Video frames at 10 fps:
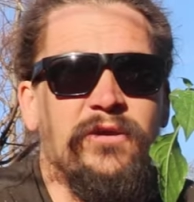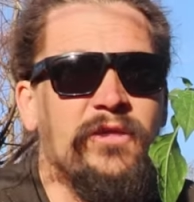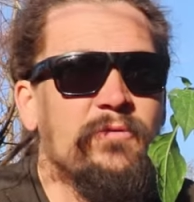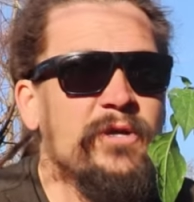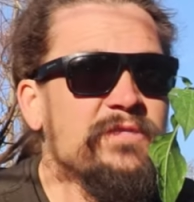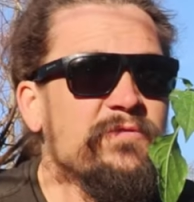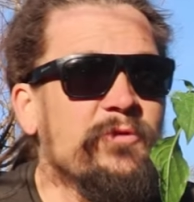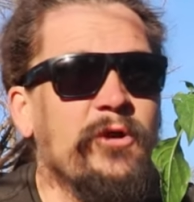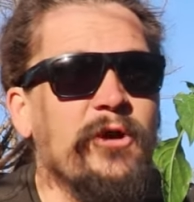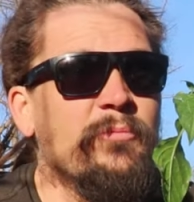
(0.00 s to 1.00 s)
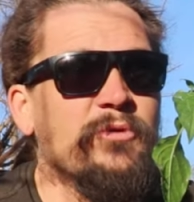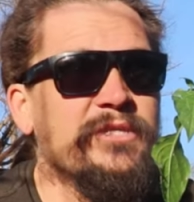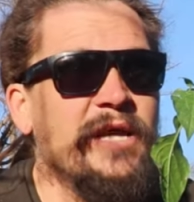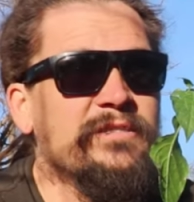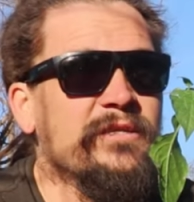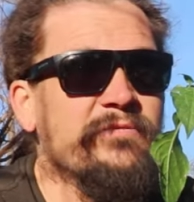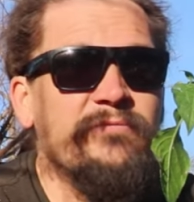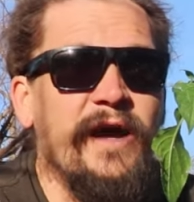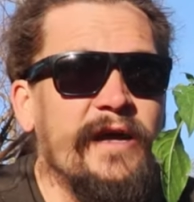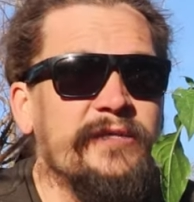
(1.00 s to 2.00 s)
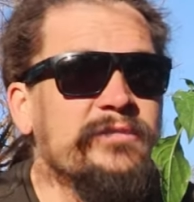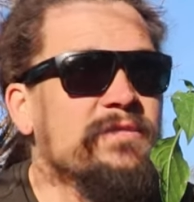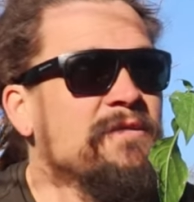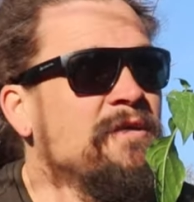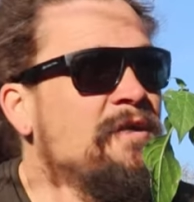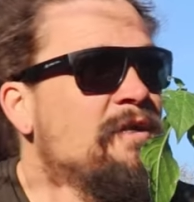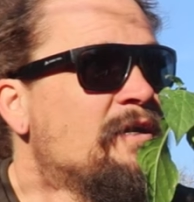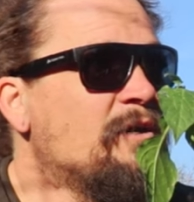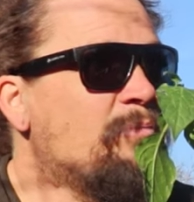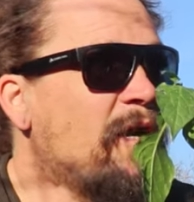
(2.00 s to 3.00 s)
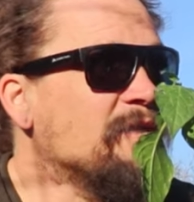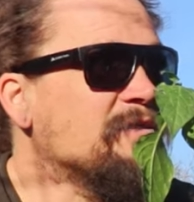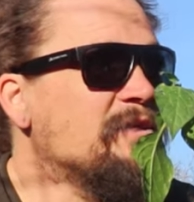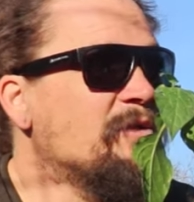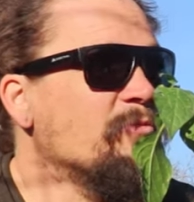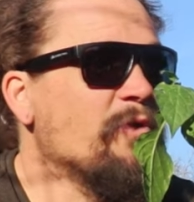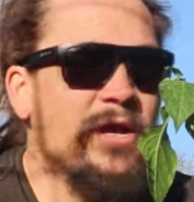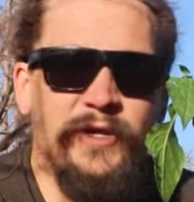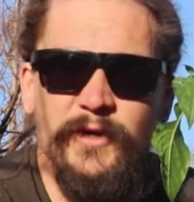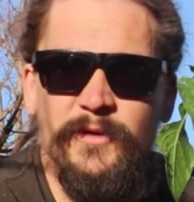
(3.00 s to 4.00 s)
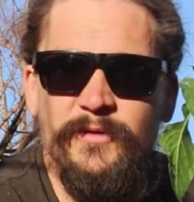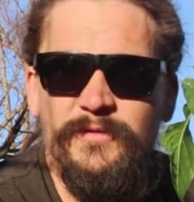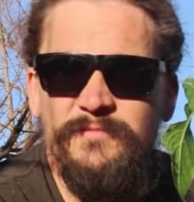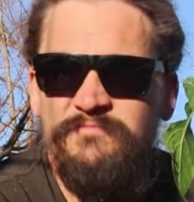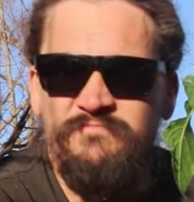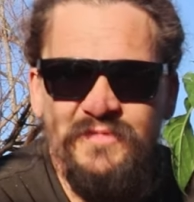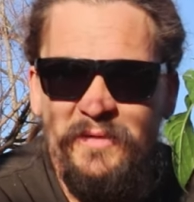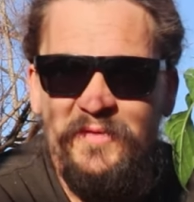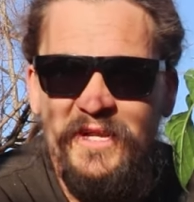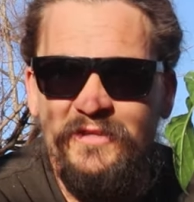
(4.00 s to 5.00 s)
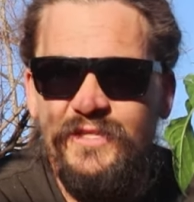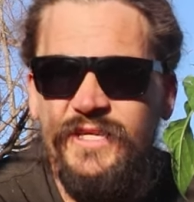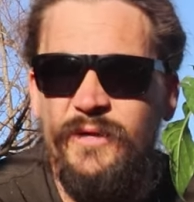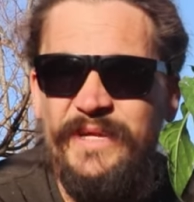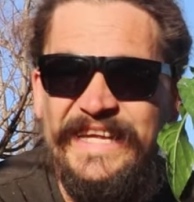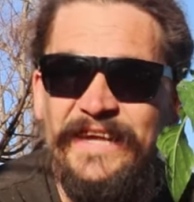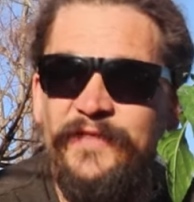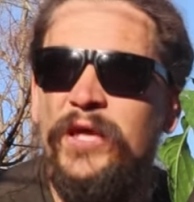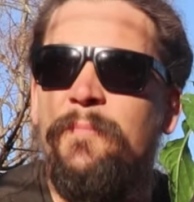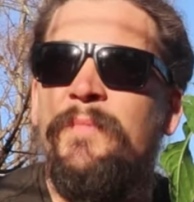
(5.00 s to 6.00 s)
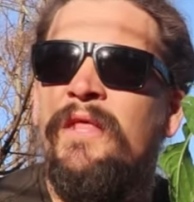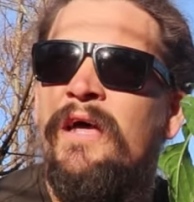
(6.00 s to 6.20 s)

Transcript: Otherwise, if they're out unprotected, a fox, a possum, a raccoon, something else could come and get them.